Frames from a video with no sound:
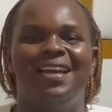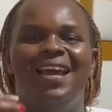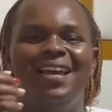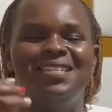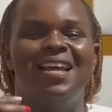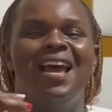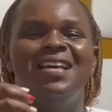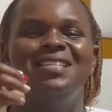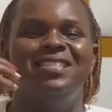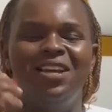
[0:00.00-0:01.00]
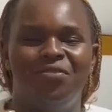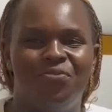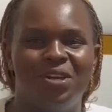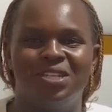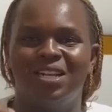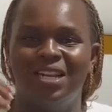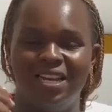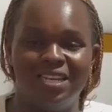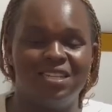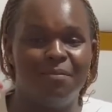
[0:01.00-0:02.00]
get Zen Fresh
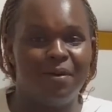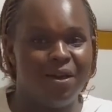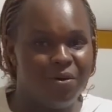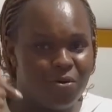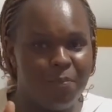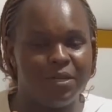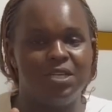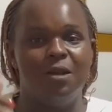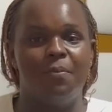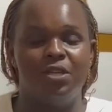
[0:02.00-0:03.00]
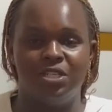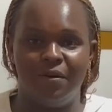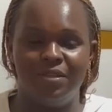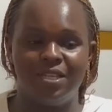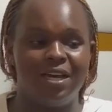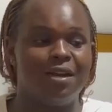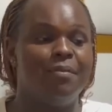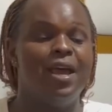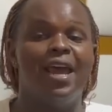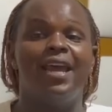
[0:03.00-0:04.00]
Cleaners. Namba yao iko hapa chini ya page na
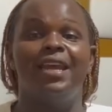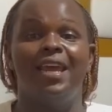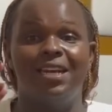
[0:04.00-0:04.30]
Instagram and